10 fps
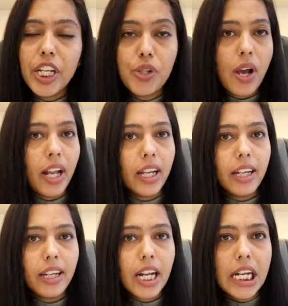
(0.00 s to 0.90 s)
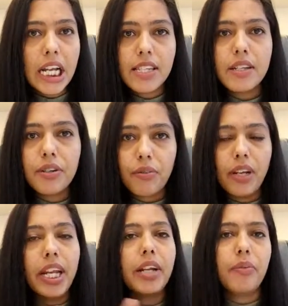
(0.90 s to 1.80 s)
EJARI doesn't
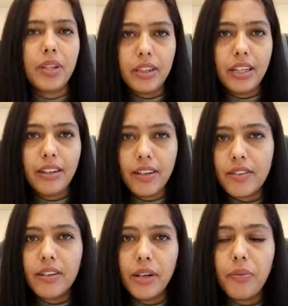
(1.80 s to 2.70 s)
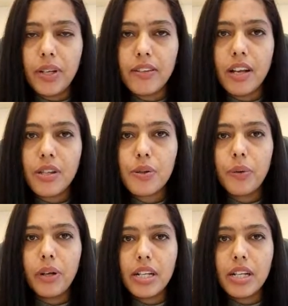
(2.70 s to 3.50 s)
relate with the resident visa, so